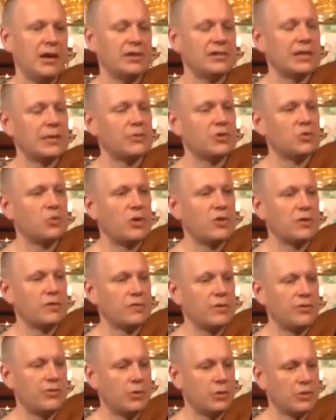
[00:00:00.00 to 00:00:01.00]
So that was one of
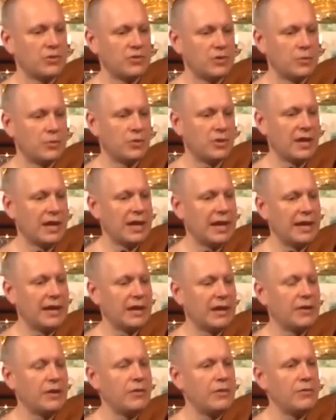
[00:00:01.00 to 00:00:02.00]
the thoughts the Buddha had.
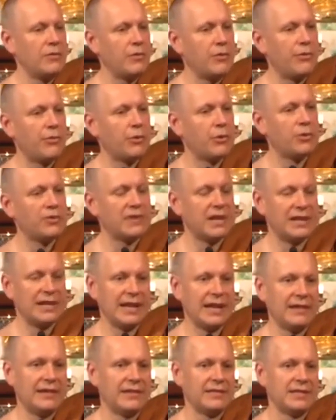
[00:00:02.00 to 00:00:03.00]
Another thought that he
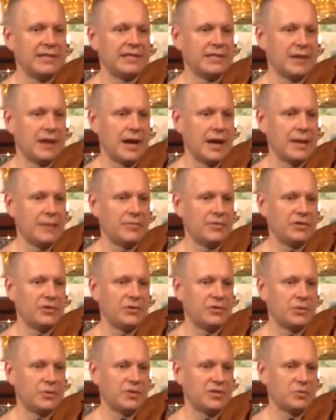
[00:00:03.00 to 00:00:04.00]
had at this time, which
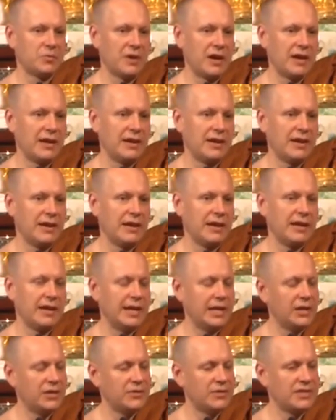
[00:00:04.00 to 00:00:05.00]
also is quite
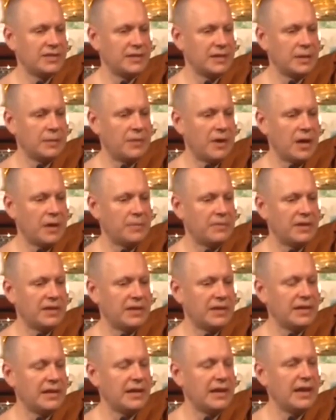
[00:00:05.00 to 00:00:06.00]
interesting in my
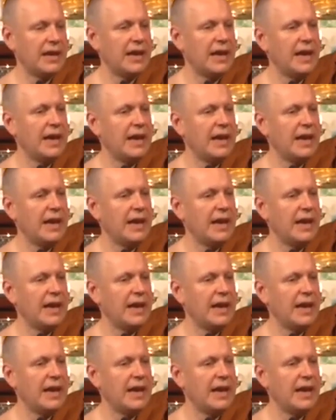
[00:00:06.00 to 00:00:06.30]
opinion,